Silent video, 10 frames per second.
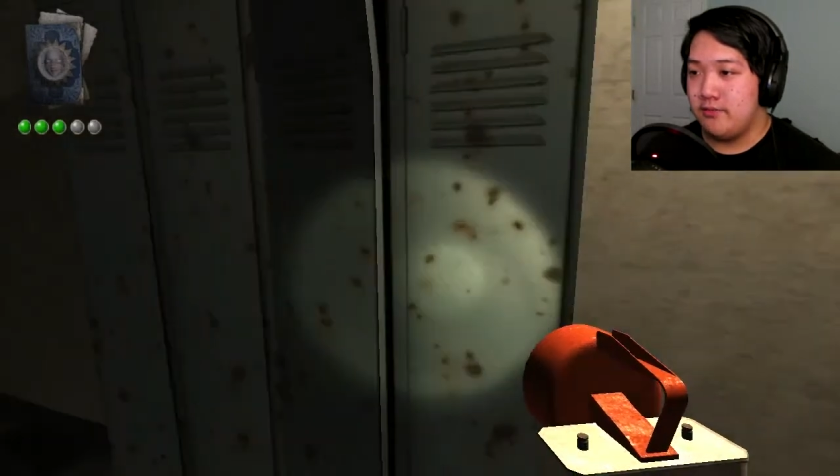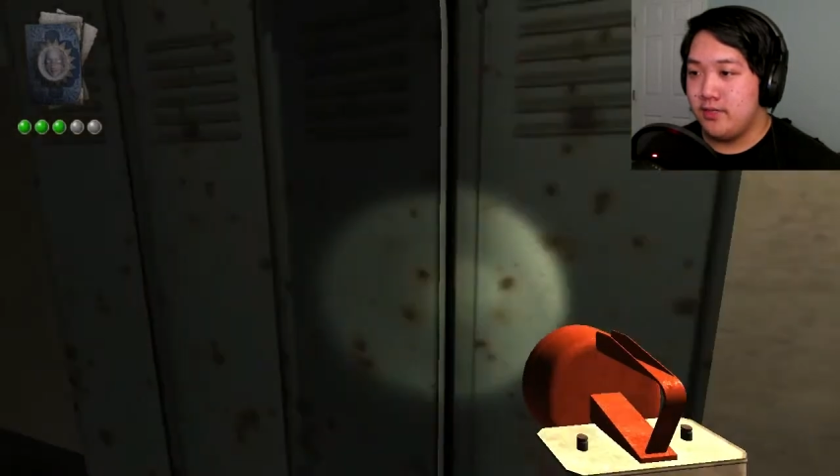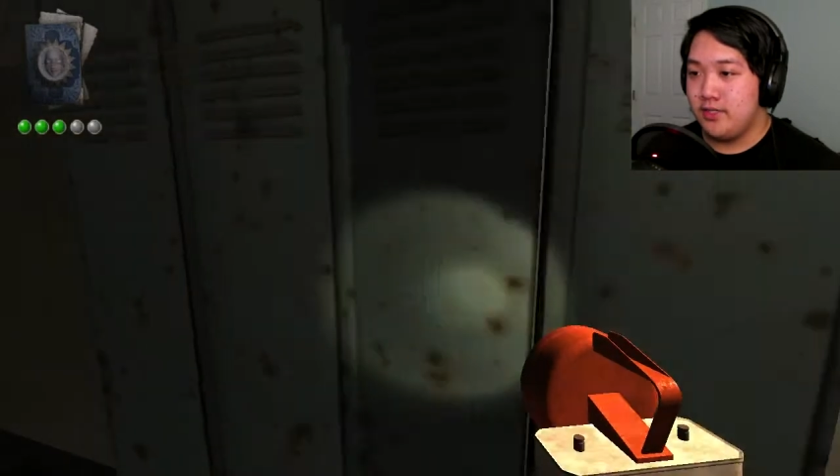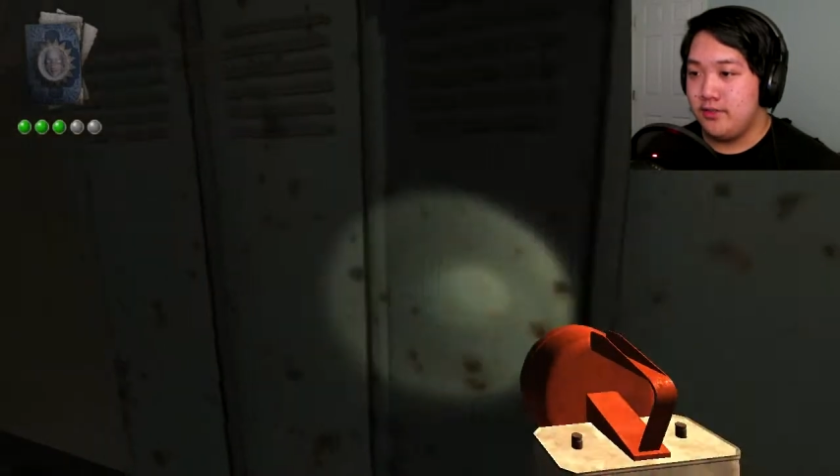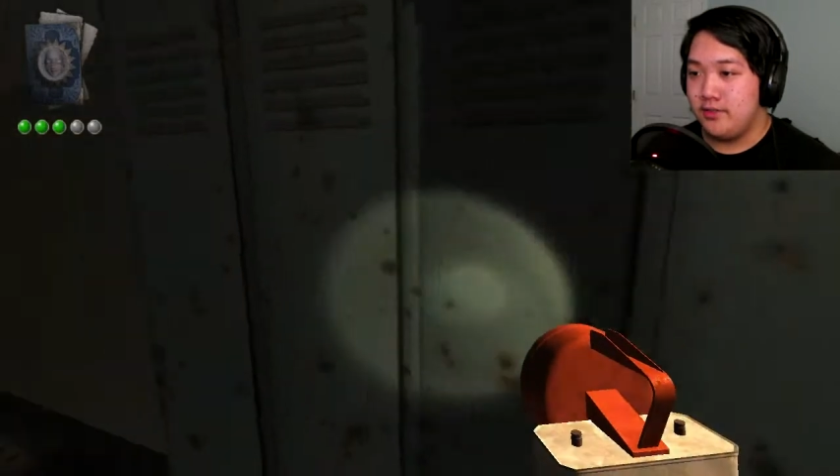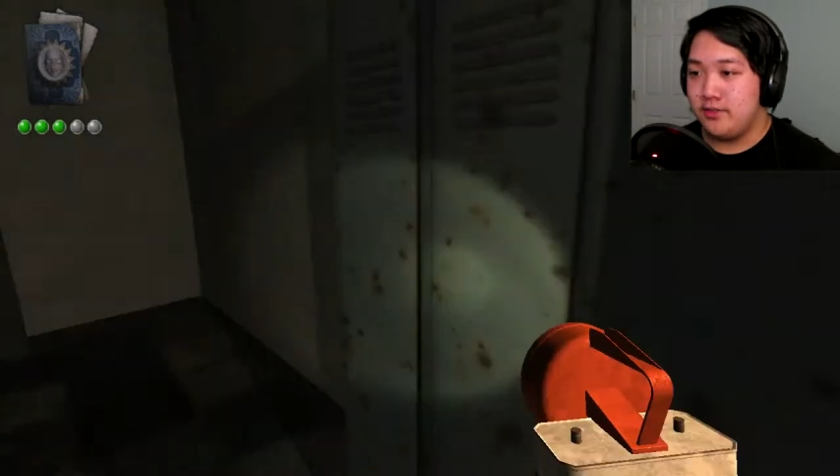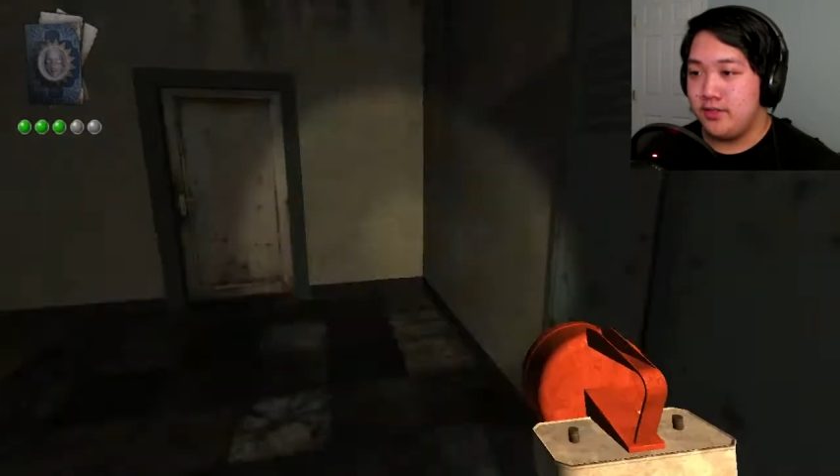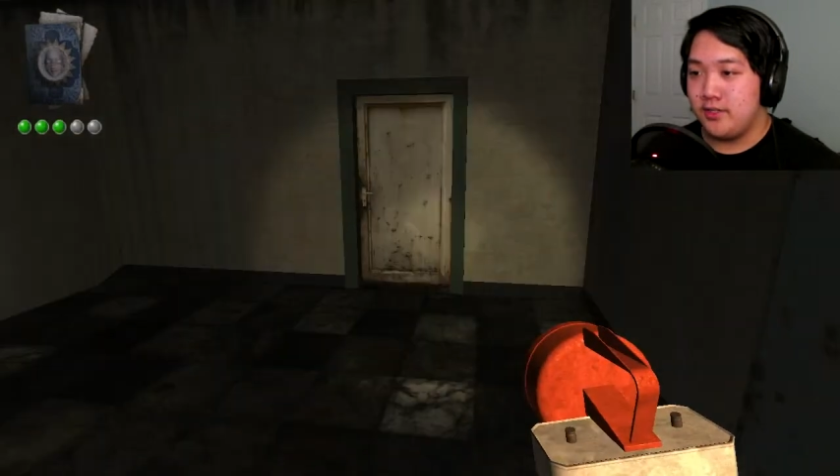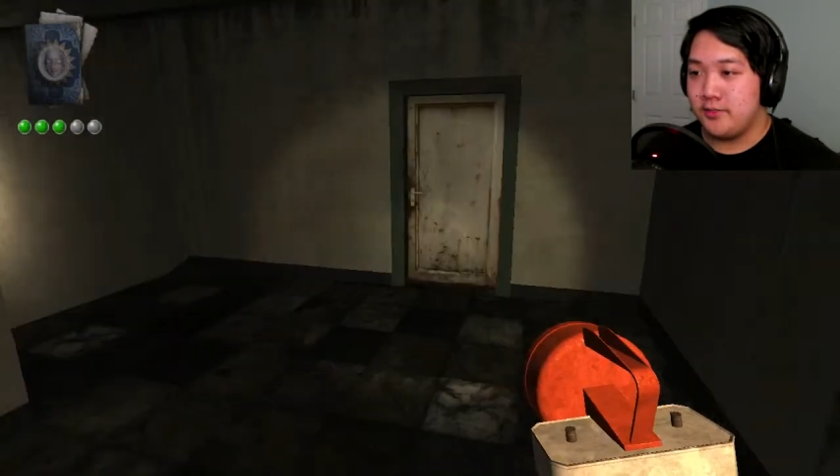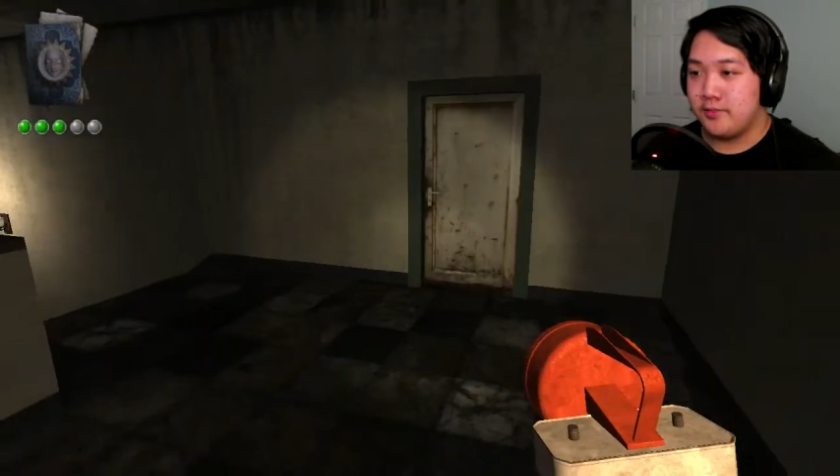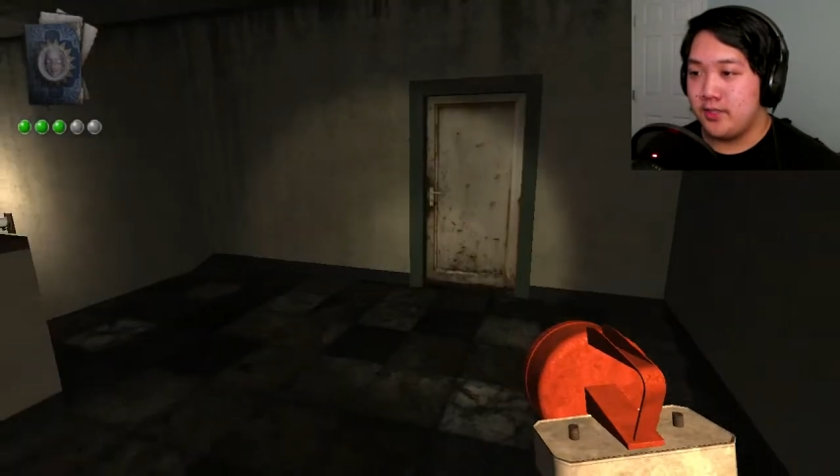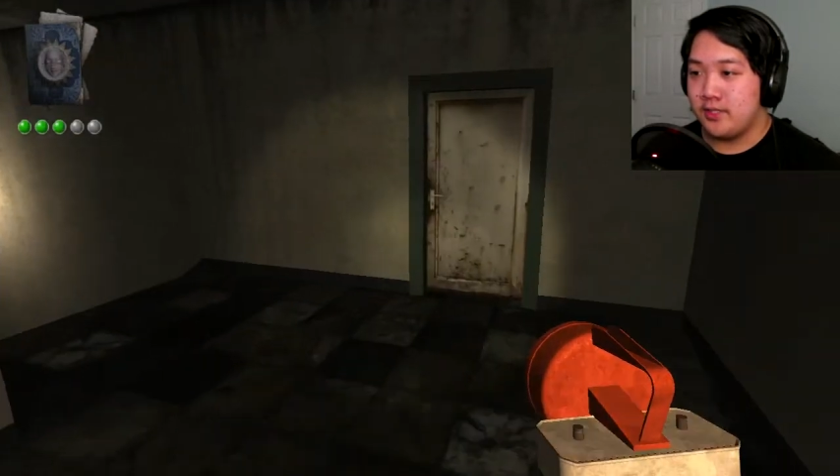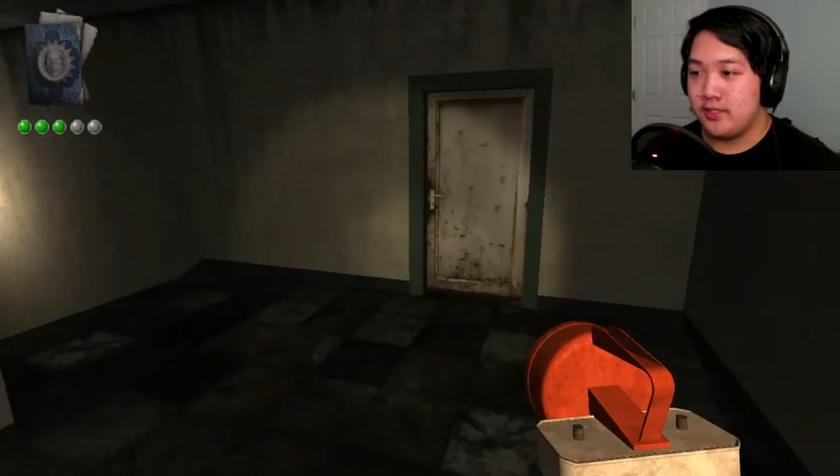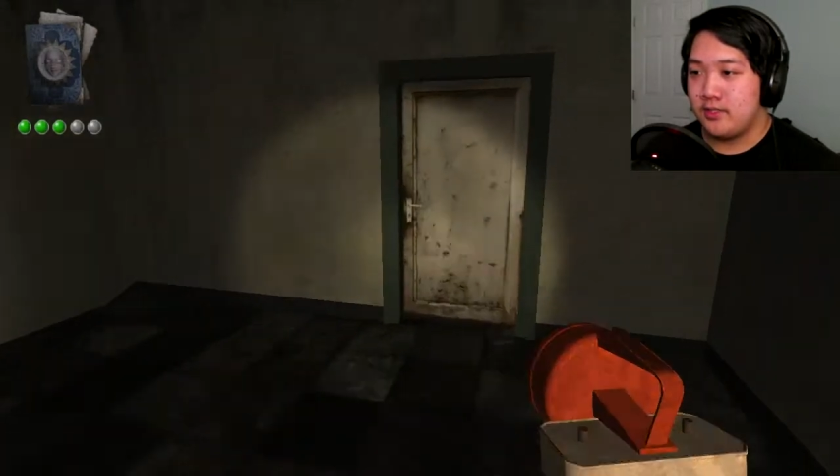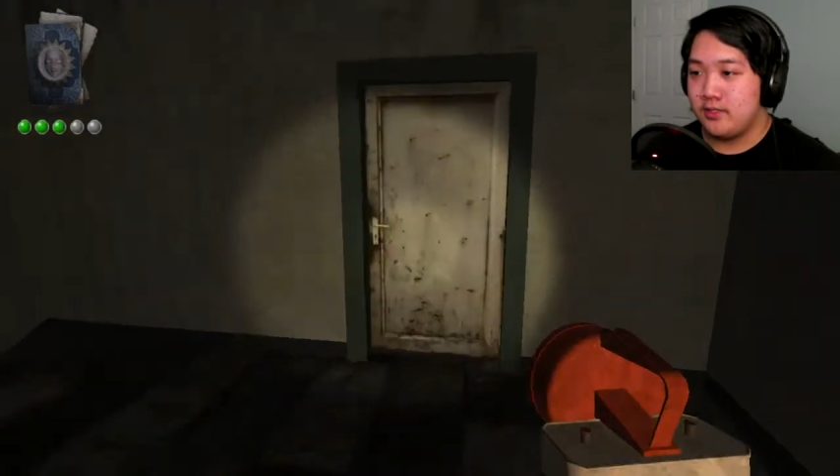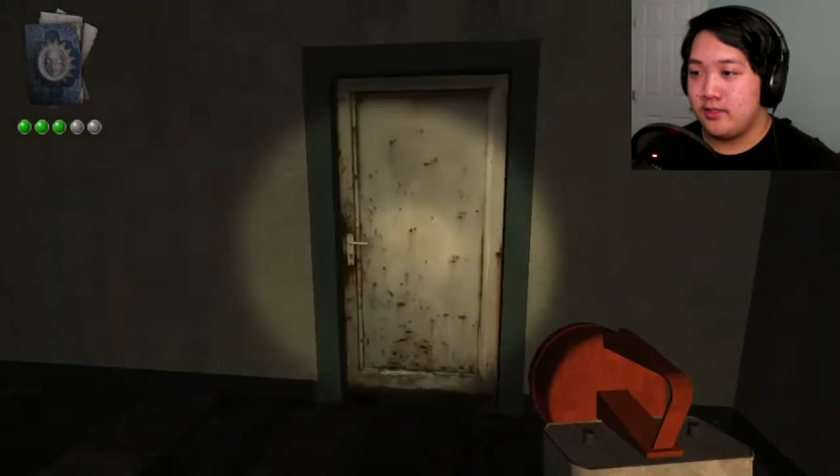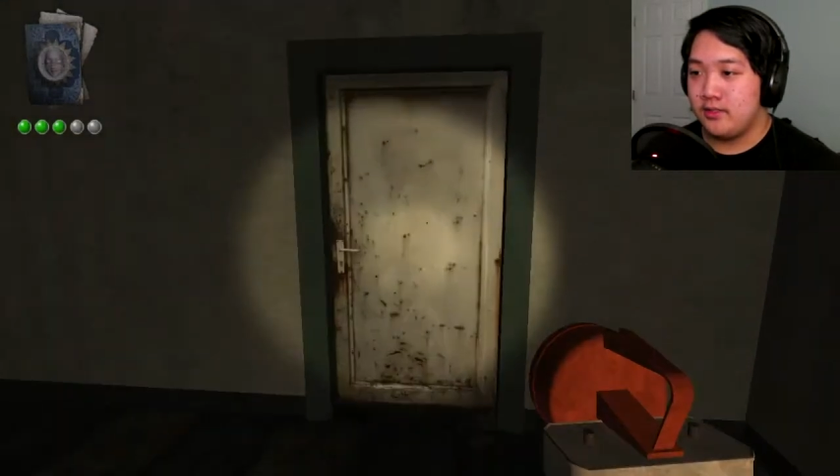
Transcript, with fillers: what'd you do to this place?